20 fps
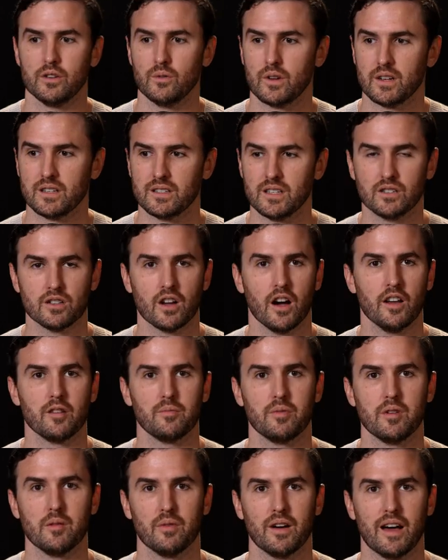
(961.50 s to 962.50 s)
and you want to teach
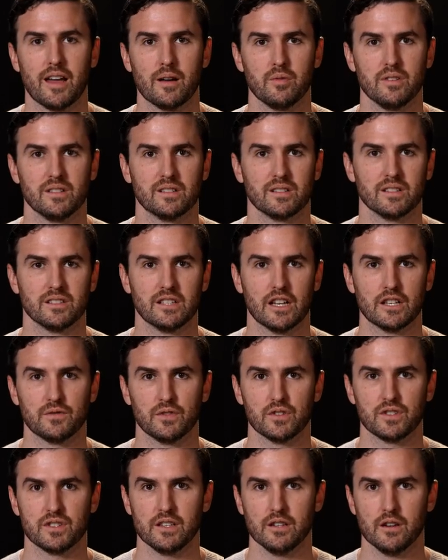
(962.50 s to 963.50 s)
other people how to be
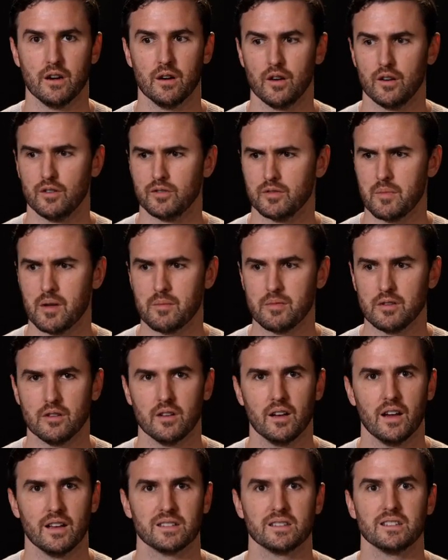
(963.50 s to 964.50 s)
successful COOs,
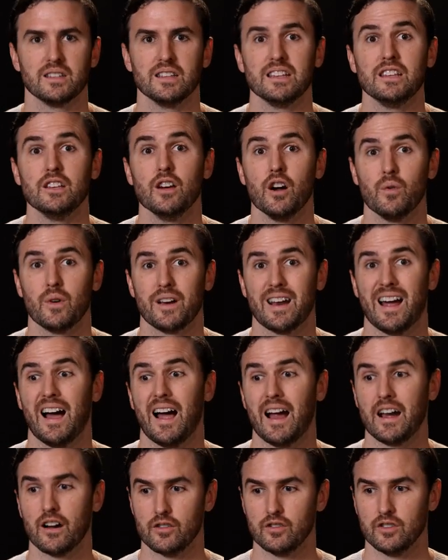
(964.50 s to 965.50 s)
maybe a CEO would
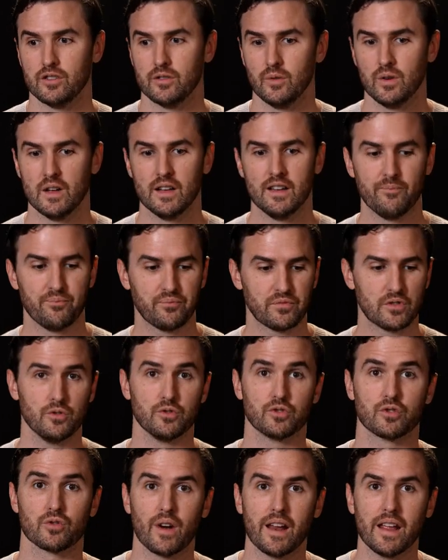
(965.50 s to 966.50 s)
hire you
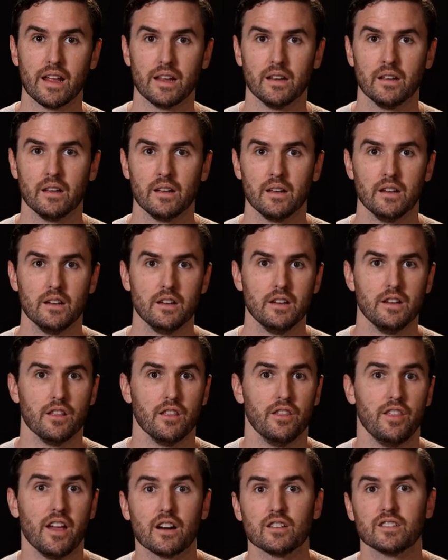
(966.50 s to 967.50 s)
to train
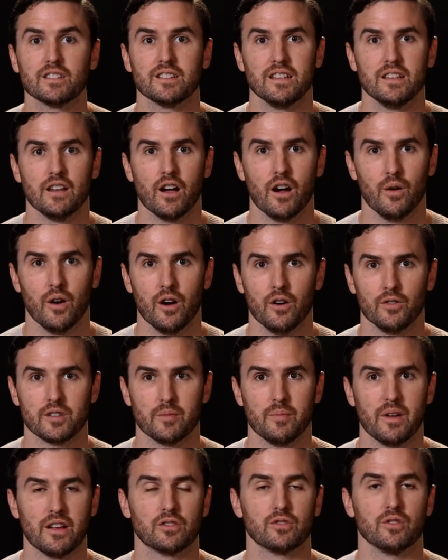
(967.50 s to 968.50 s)
their COO
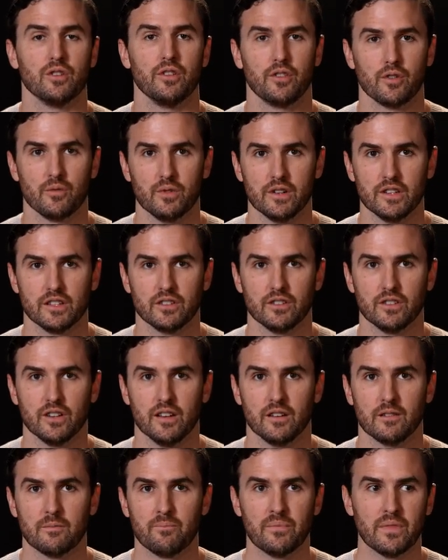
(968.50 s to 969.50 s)
to make sure that they're really
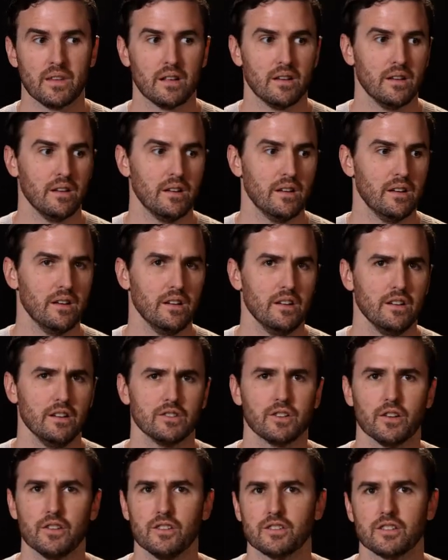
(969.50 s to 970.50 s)
good.
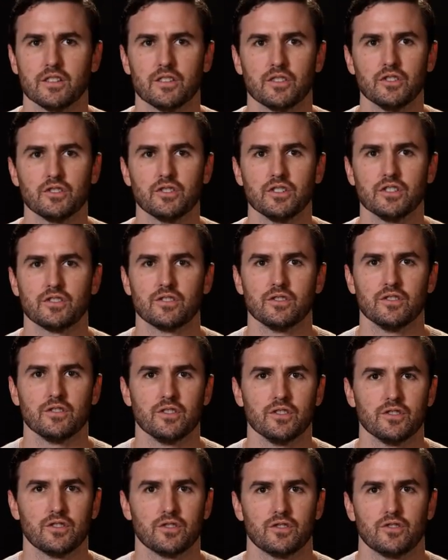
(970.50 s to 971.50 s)
So there's there's just
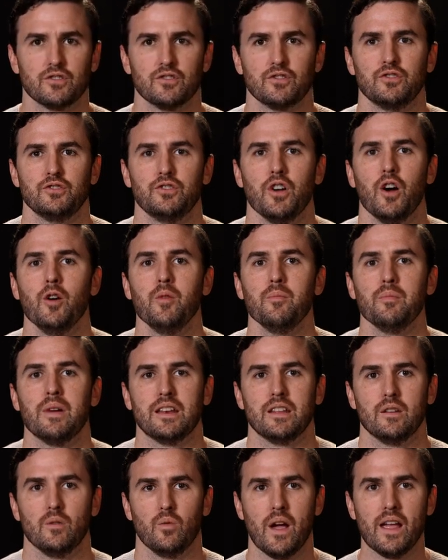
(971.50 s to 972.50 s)
there's so
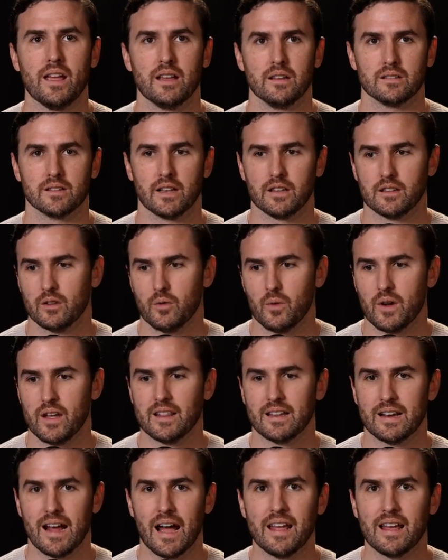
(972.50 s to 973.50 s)
many ways. Like the
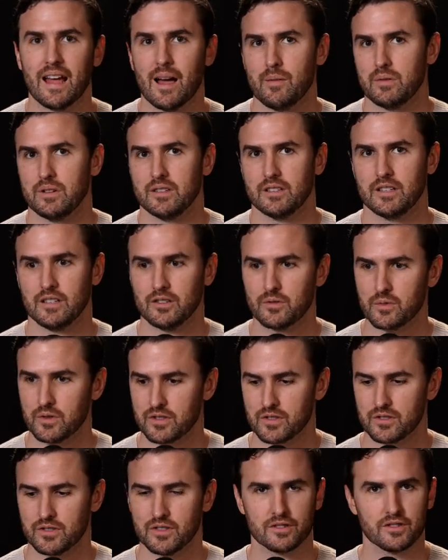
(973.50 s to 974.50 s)
way that I happen to teach,
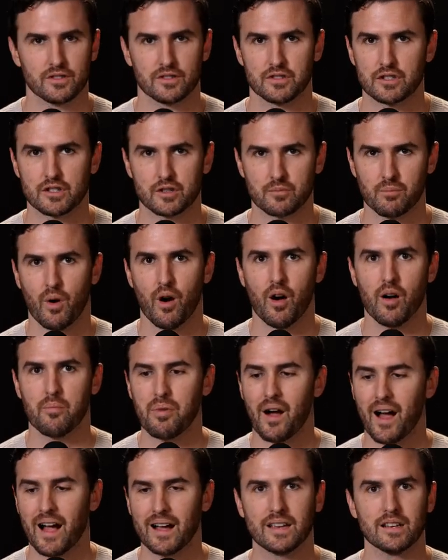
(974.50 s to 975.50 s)
which is just a small
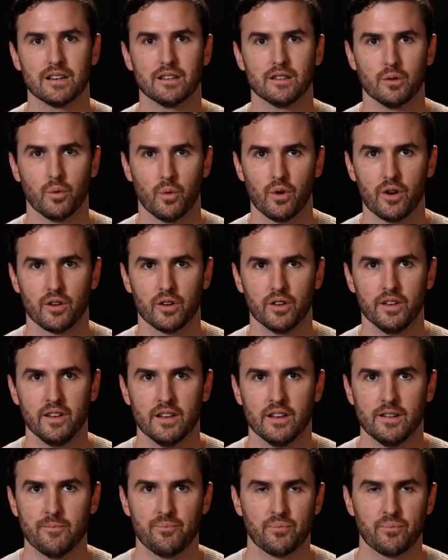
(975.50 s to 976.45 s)
pocket in the world,